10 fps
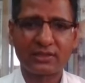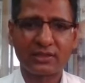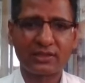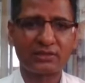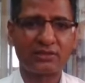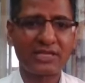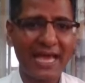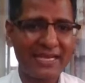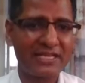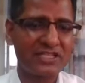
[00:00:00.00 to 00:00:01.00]
the
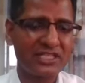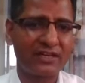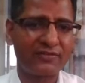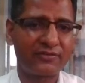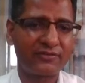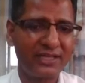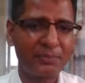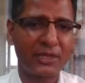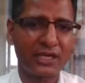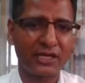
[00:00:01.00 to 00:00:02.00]
talency of
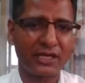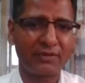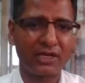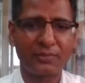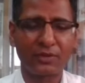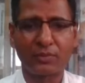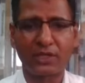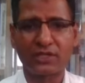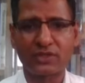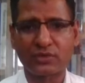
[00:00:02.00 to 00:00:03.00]
different level of
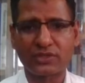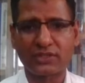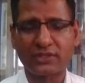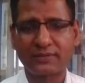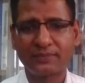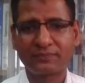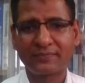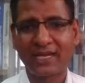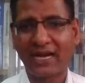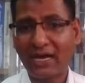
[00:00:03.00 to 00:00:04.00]
human resources,
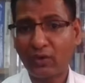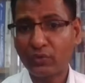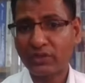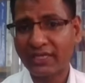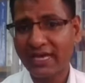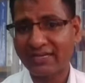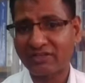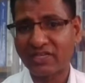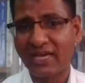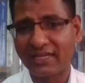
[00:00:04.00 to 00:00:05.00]
how they are
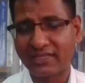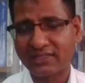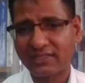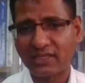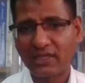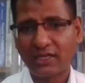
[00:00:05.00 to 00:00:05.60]
talent,